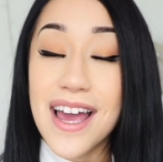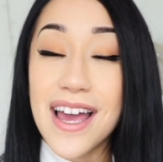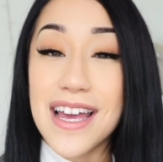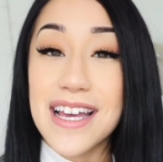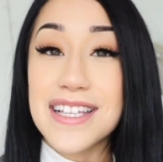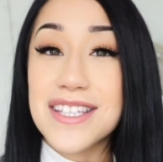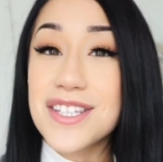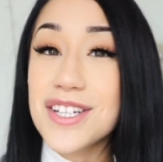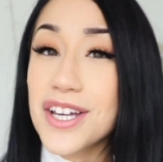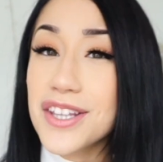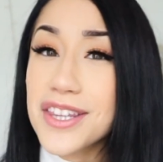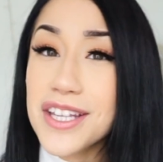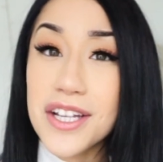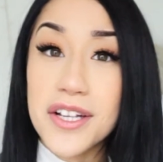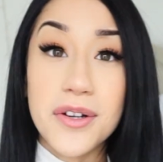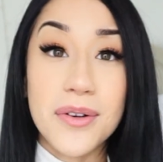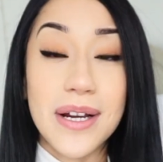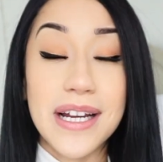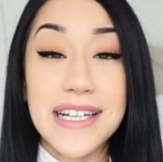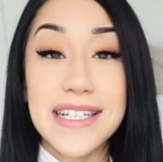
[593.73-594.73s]
It's nothing
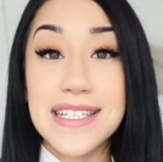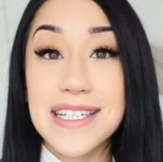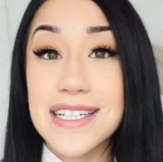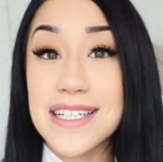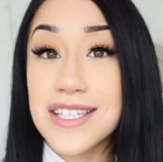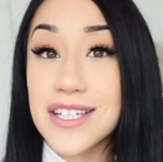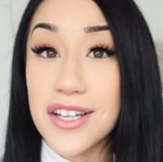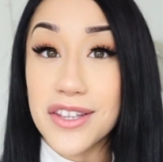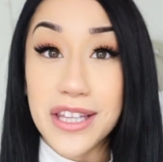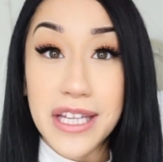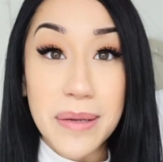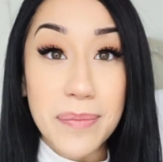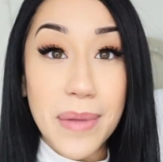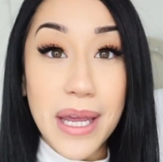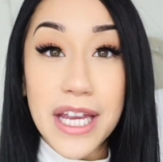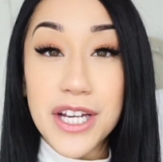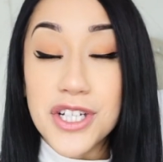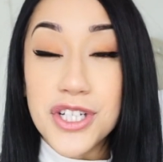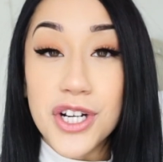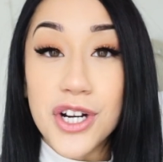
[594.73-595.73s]
crazy, it's nothing
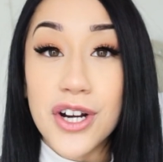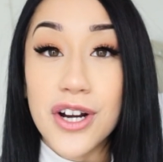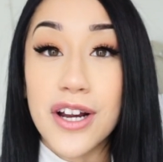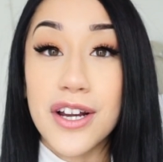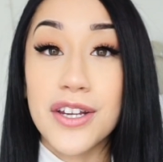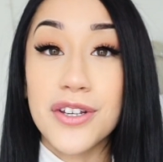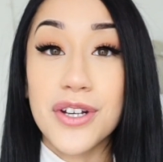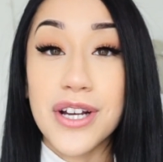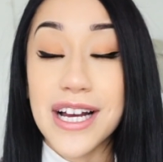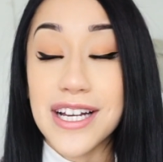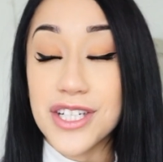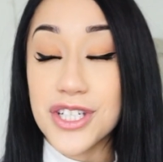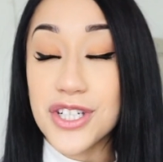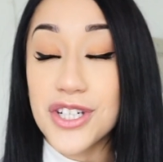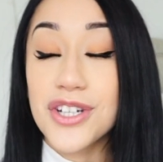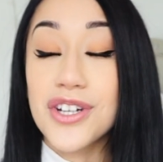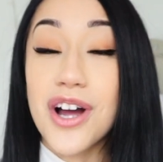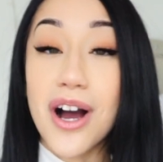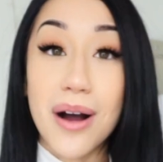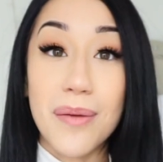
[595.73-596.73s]
major. You guys
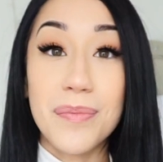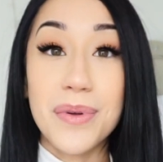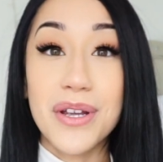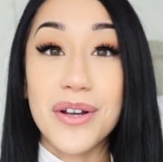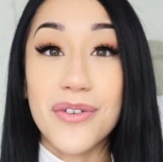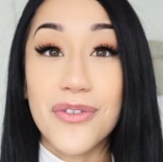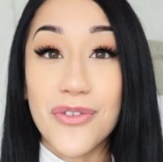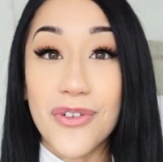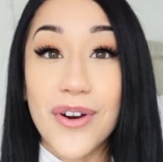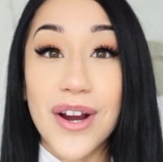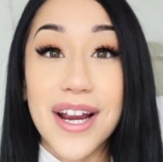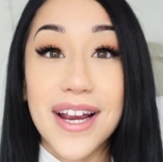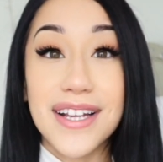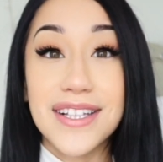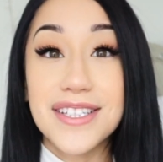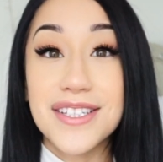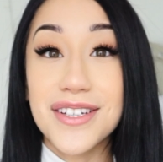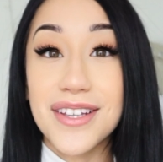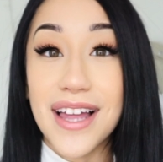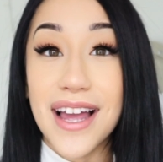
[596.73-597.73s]
should not be
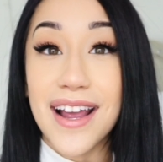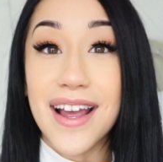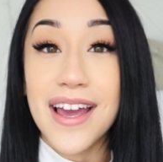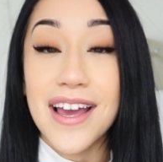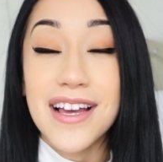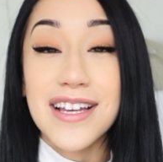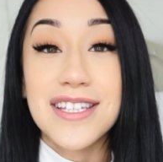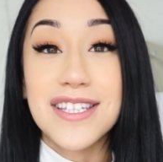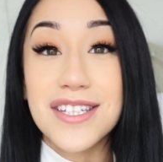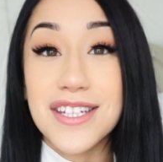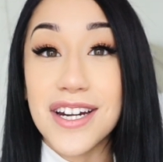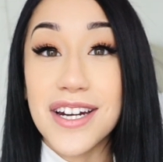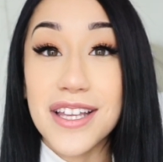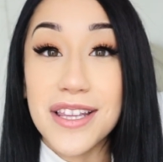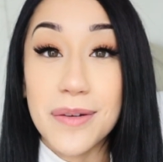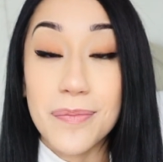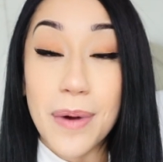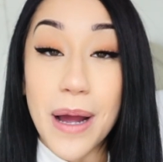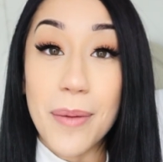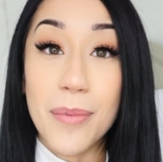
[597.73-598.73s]
afraid to like study
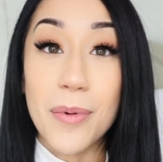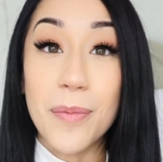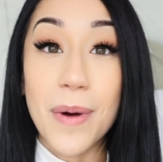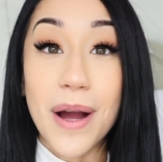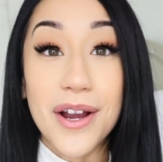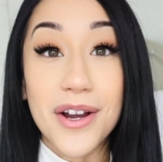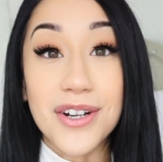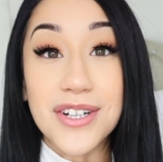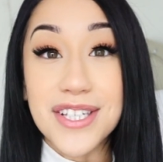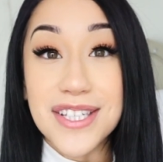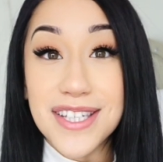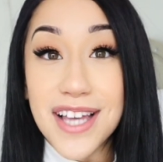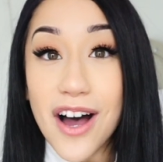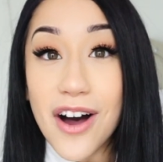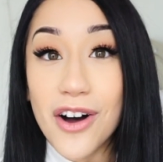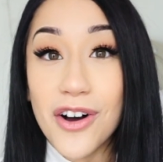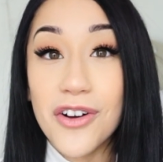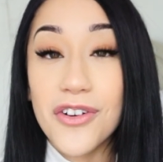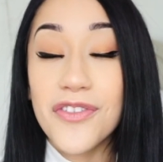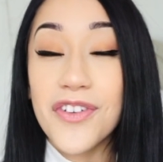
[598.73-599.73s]
the Bible by
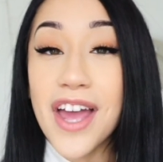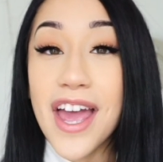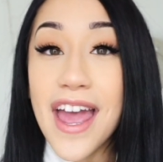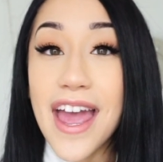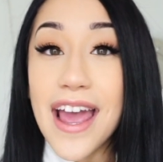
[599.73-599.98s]
yourself.